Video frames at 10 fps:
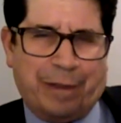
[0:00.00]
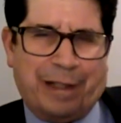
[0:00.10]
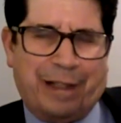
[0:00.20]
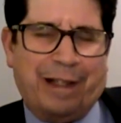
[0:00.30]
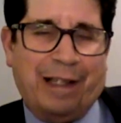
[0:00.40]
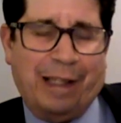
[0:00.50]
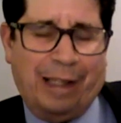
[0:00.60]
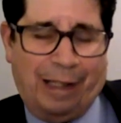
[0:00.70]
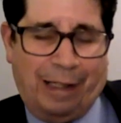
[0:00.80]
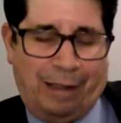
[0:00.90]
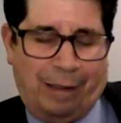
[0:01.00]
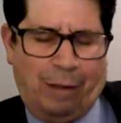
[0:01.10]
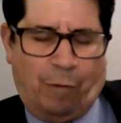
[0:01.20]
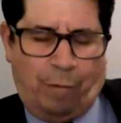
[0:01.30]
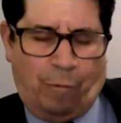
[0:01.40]
Okay.
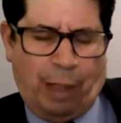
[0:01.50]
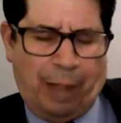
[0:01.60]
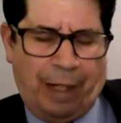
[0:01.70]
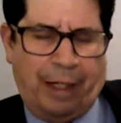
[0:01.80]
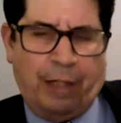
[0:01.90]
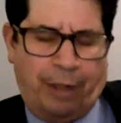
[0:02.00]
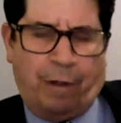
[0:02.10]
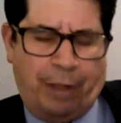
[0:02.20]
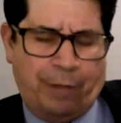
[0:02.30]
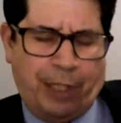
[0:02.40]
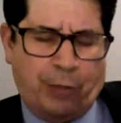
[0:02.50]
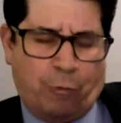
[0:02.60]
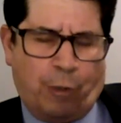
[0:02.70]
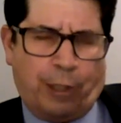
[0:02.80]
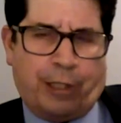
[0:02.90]
What about now? You teach
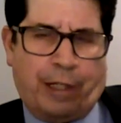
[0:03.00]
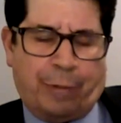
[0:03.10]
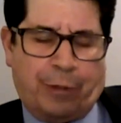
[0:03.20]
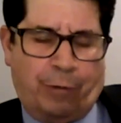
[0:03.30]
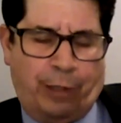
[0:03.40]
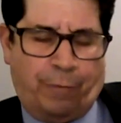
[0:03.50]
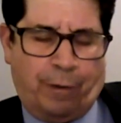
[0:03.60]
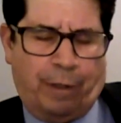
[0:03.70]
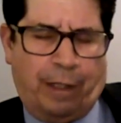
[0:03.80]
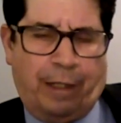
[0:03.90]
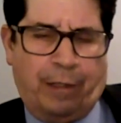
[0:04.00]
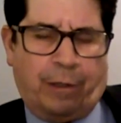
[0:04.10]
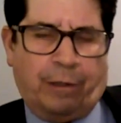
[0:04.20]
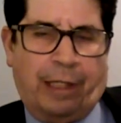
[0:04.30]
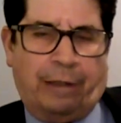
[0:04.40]
workshops, don't you, for
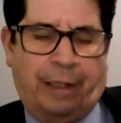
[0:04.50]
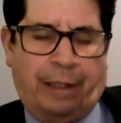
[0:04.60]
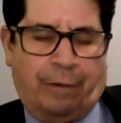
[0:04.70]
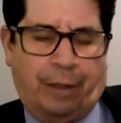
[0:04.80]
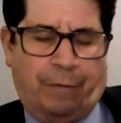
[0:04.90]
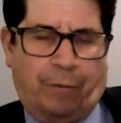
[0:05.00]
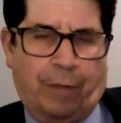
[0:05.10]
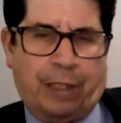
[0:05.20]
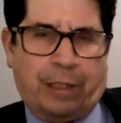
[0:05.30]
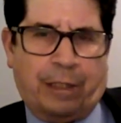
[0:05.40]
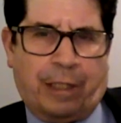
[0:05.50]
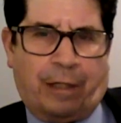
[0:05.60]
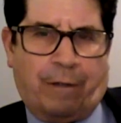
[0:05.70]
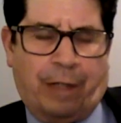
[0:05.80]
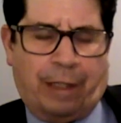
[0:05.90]
ukulele and voice? Is that
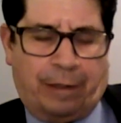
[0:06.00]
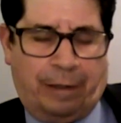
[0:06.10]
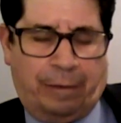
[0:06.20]
correct?